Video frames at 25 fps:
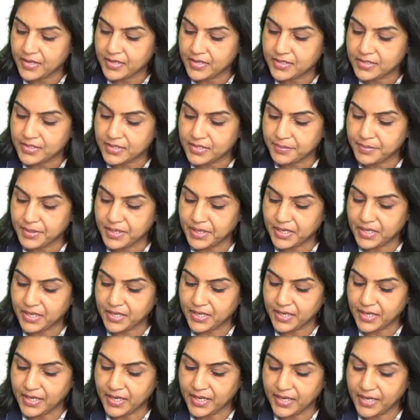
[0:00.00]

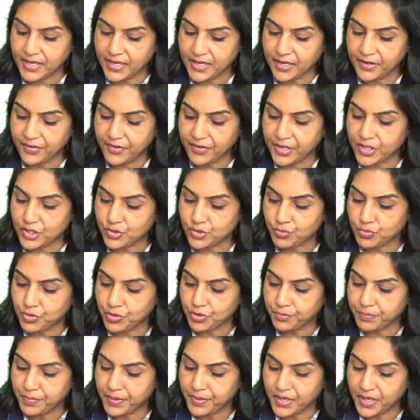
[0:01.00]
Similarly, here it
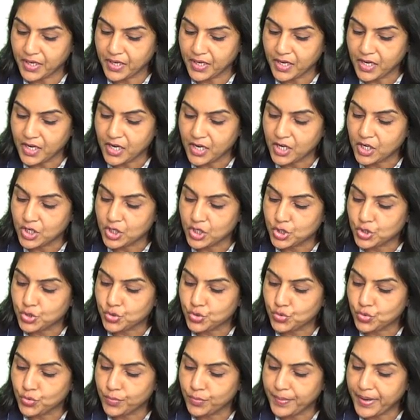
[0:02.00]
would be
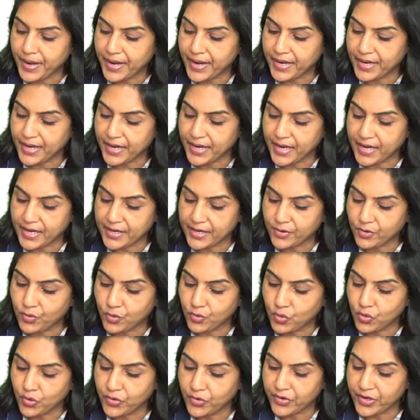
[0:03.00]
2 by 9
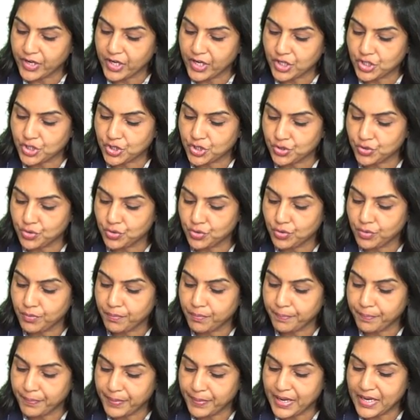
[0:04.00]
old ratio
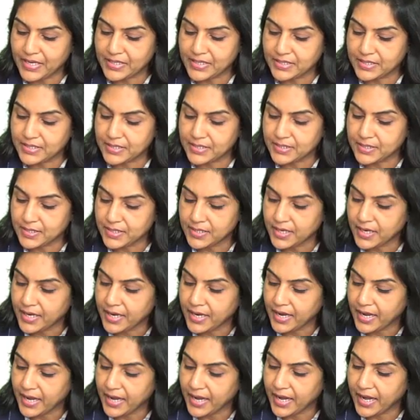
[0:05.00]
plus
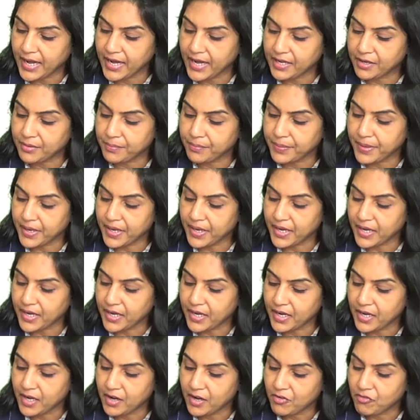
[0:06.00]
8 by
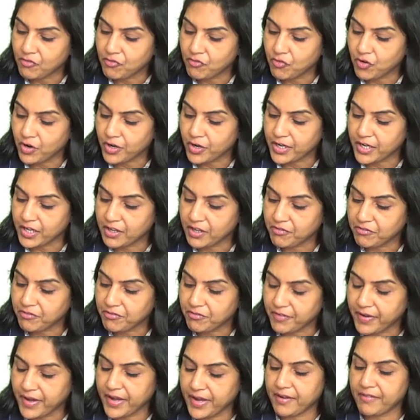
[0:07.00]

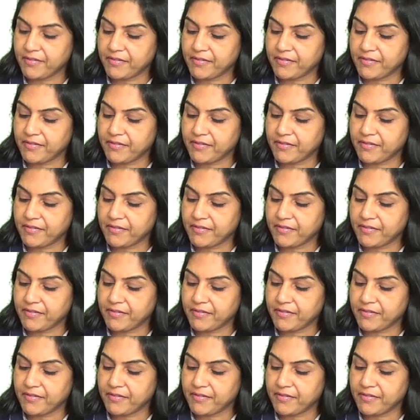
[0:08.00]
45.